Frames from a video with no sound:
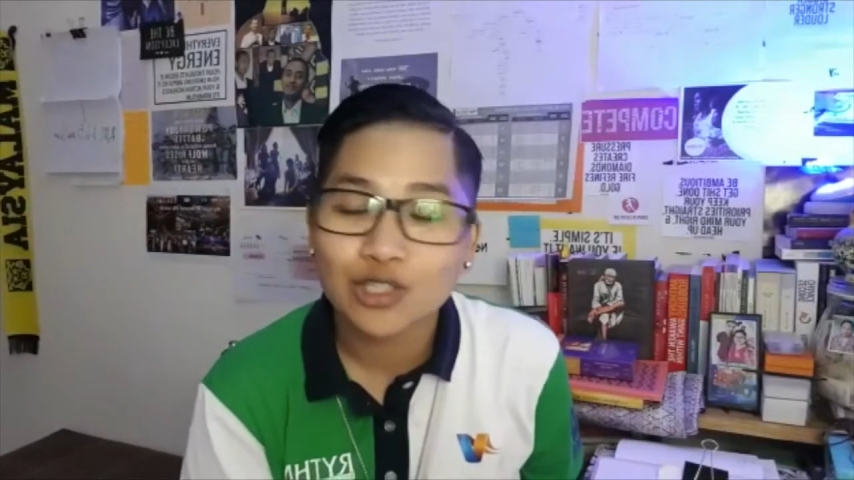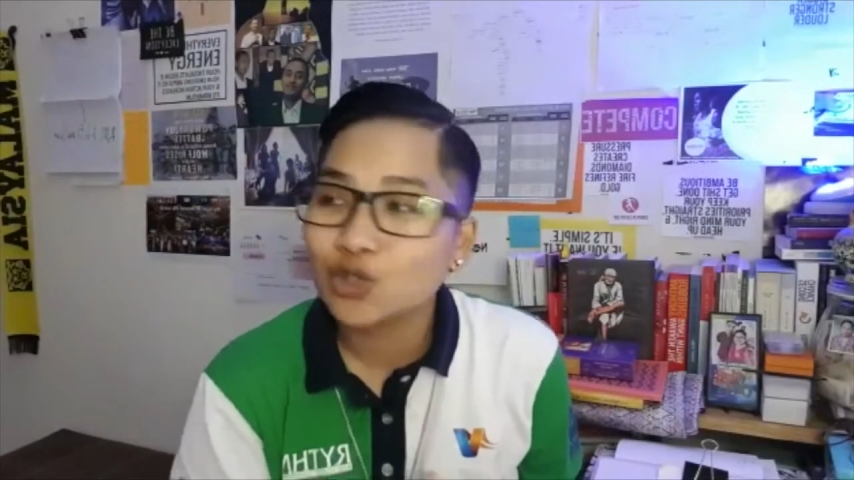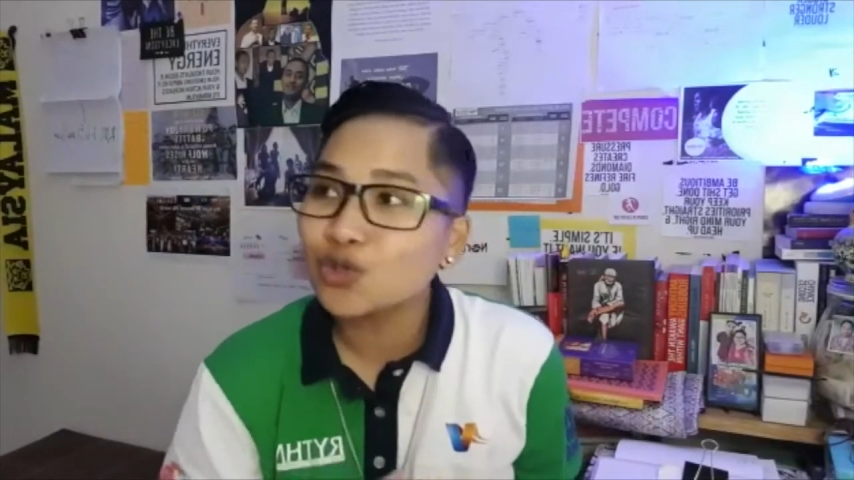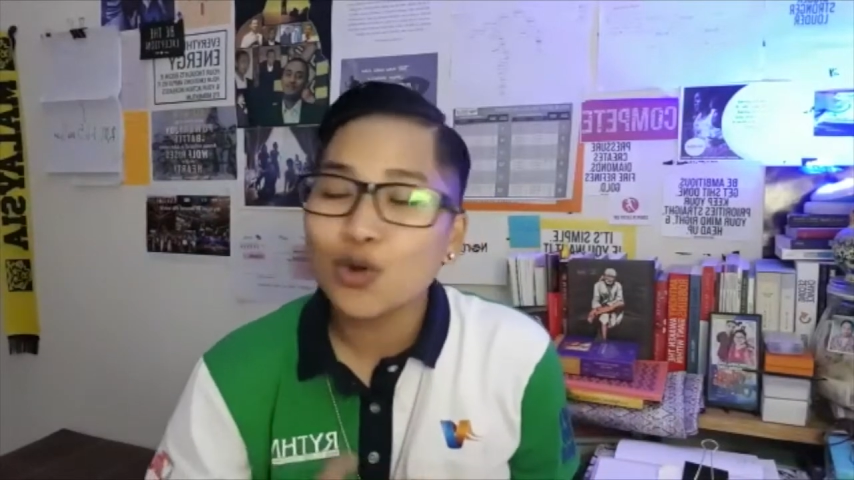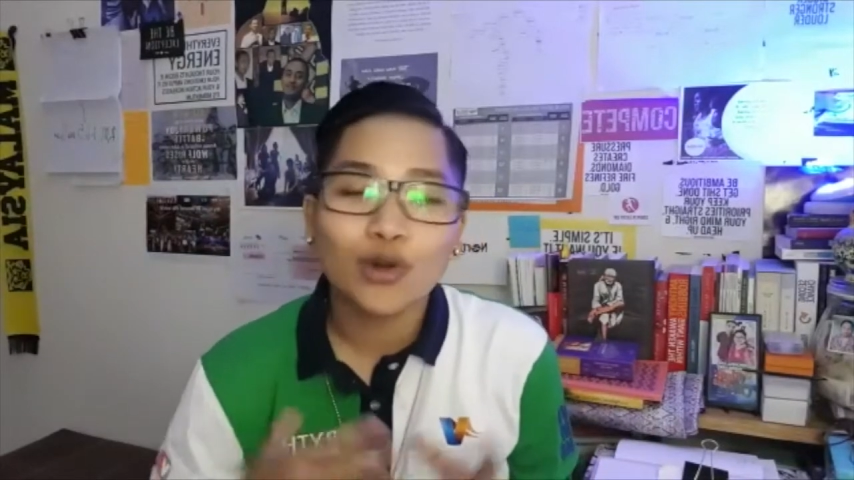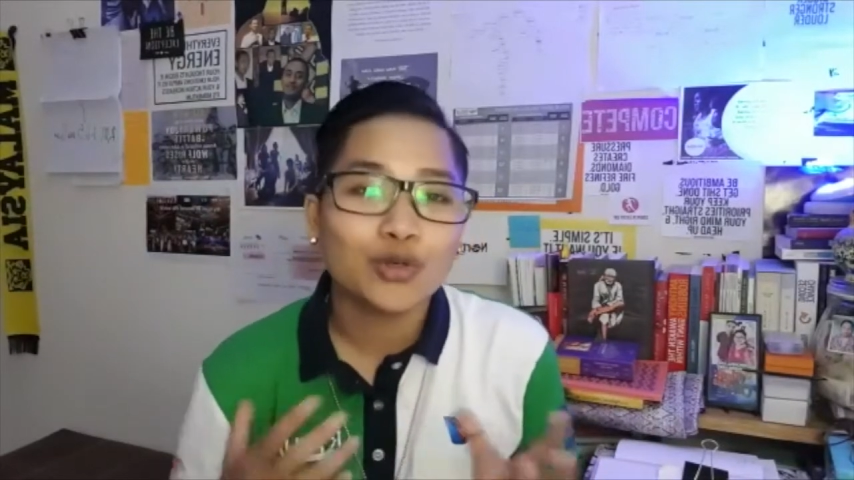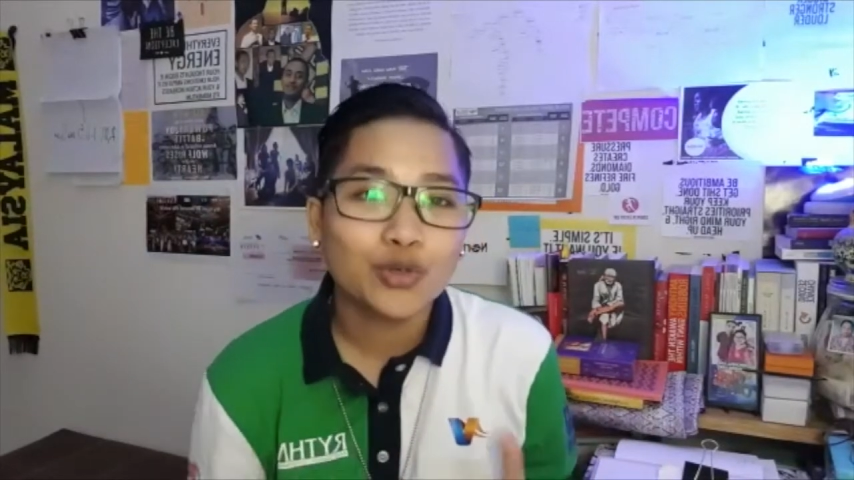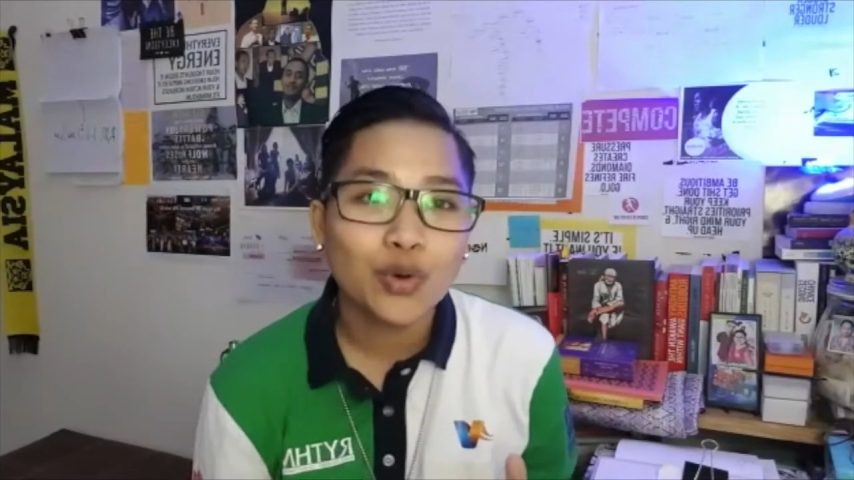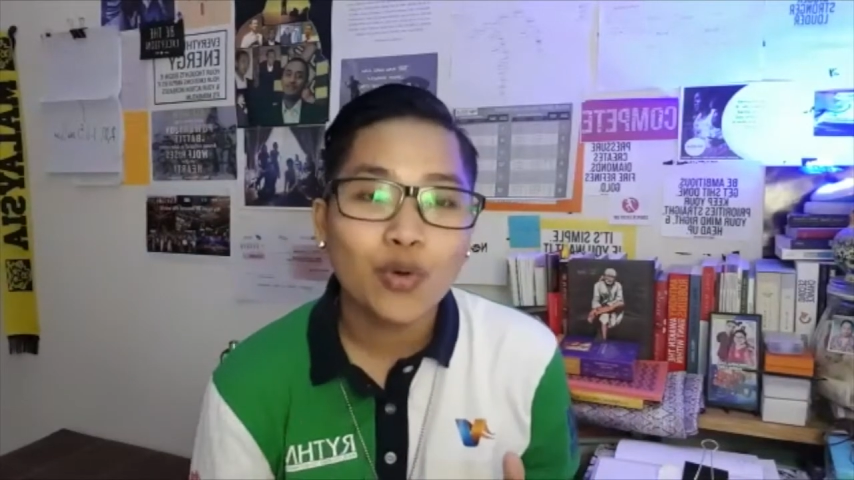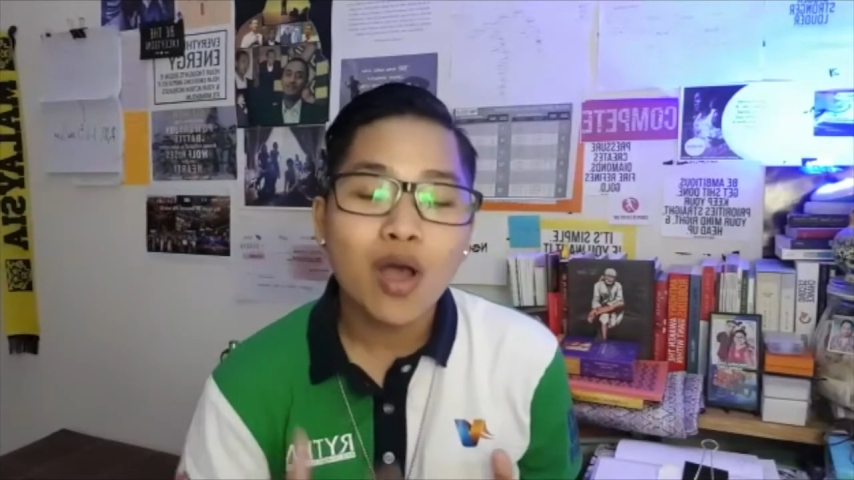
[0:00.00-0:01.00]
could not
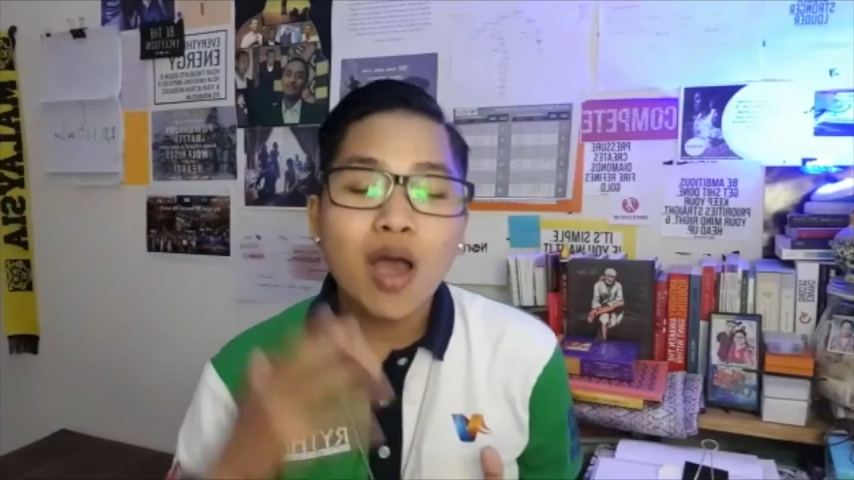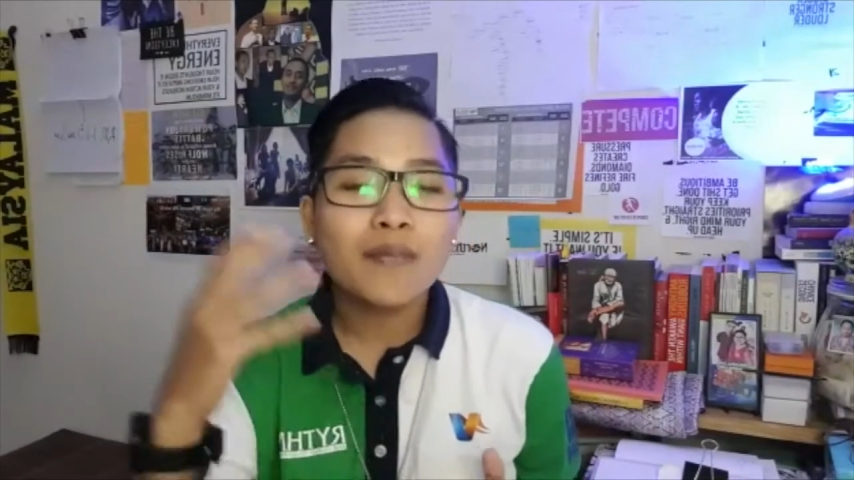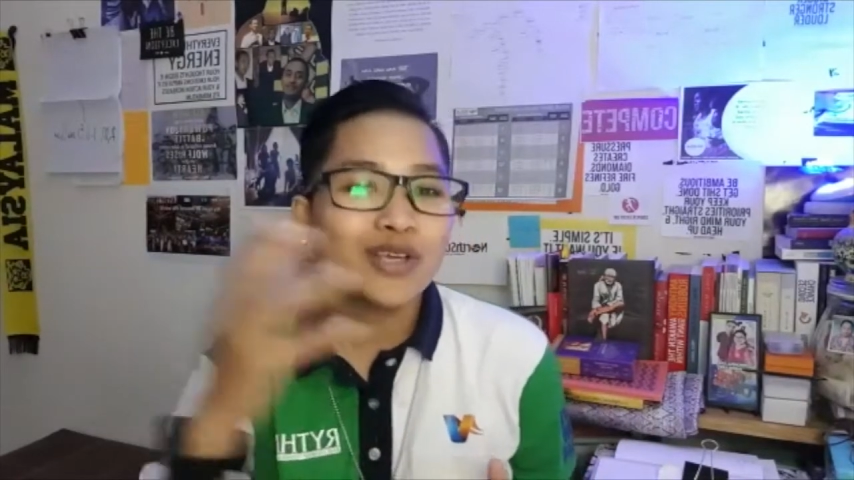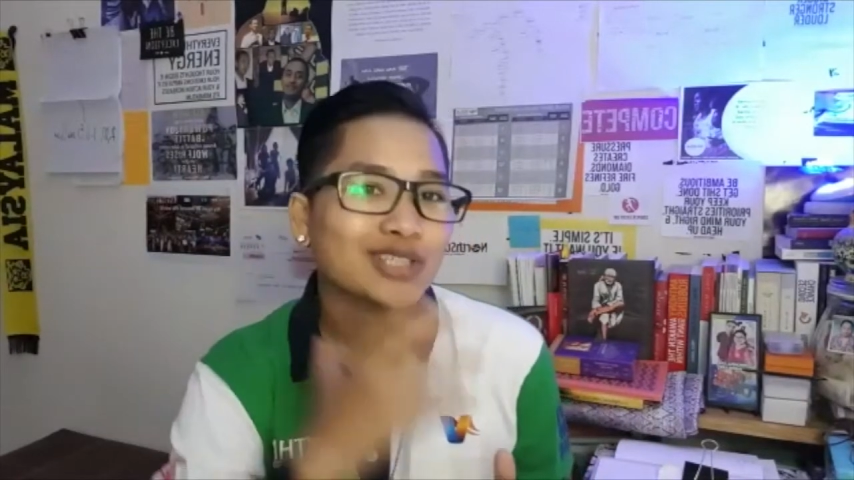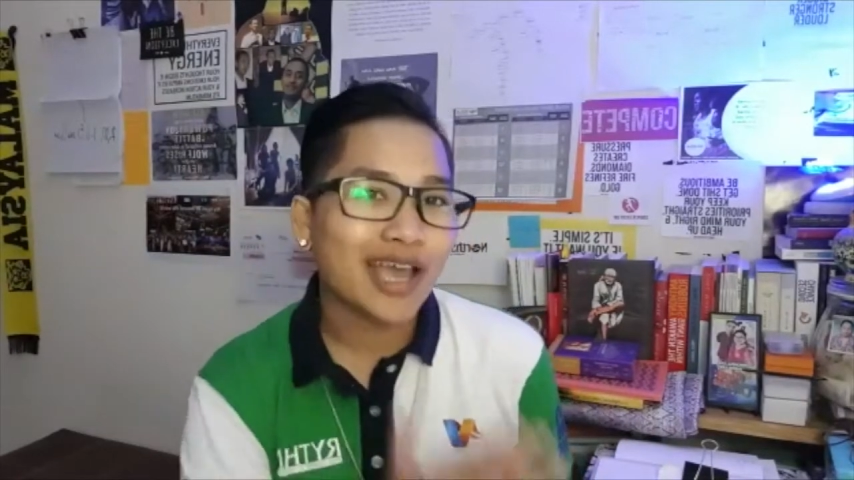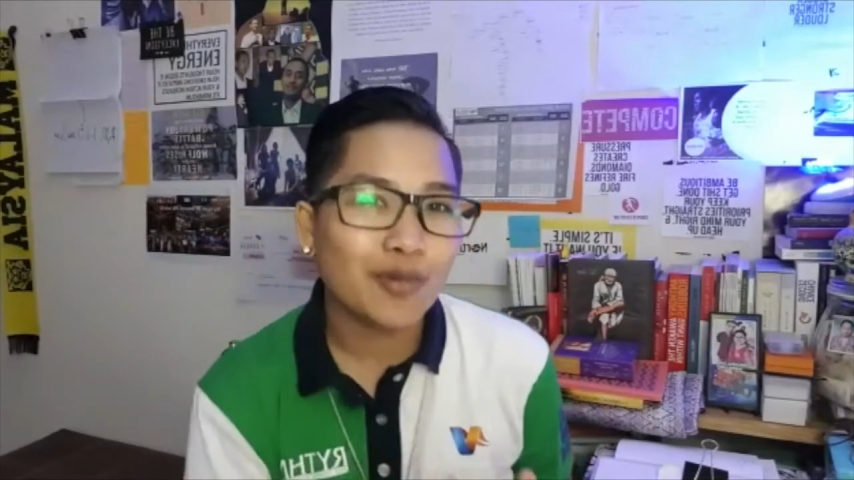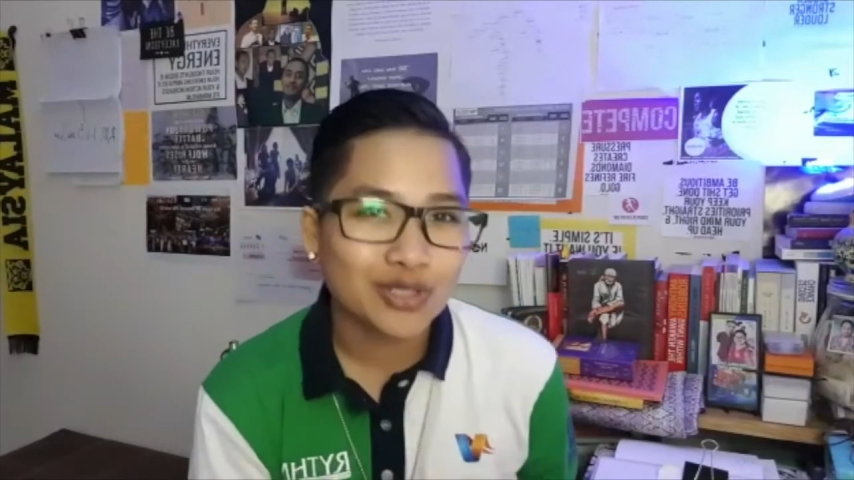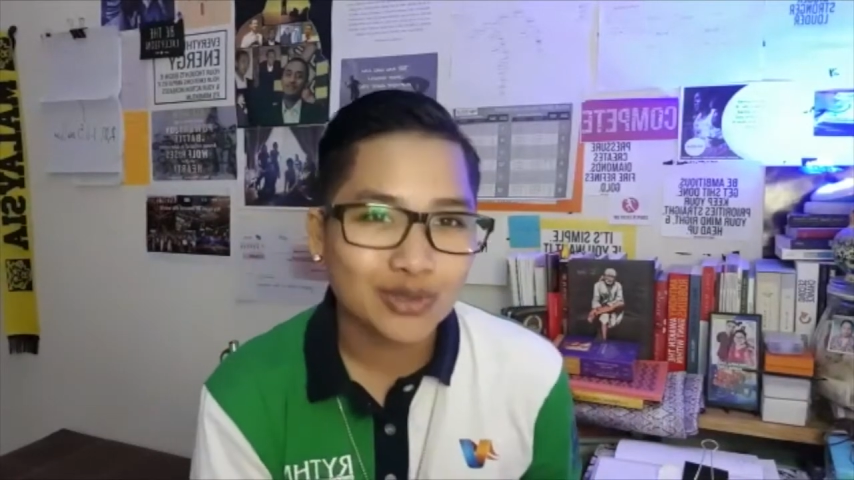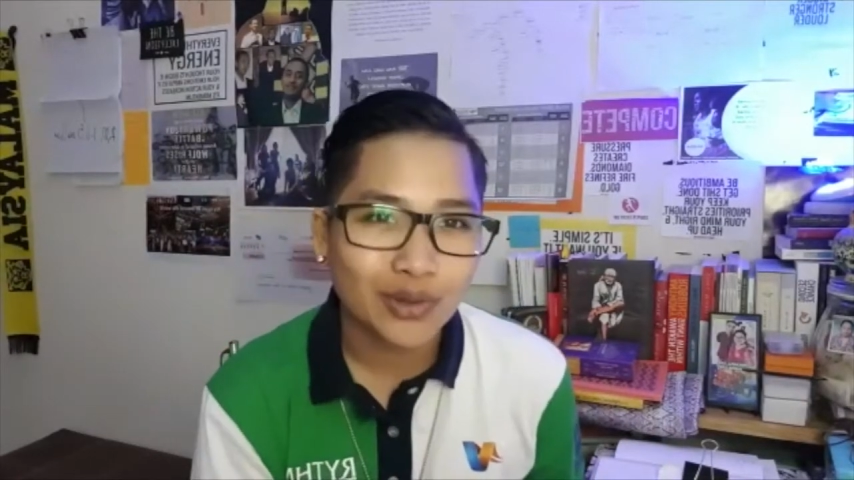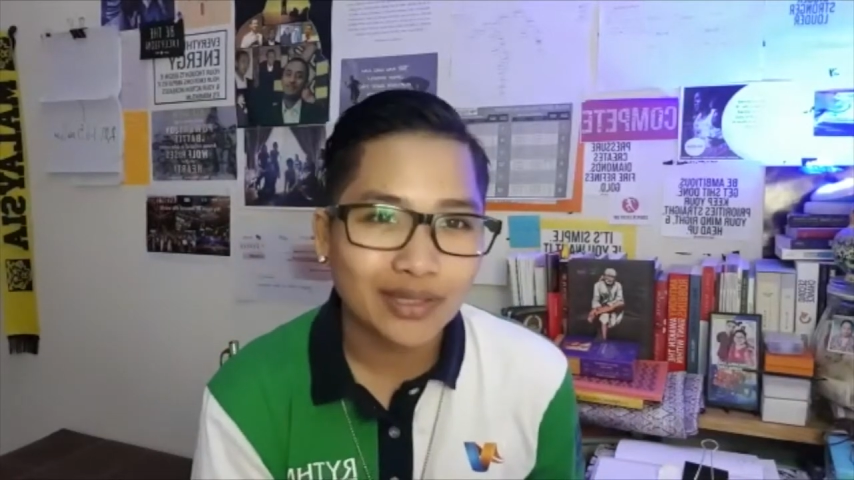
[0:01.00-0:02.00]
grow because I was not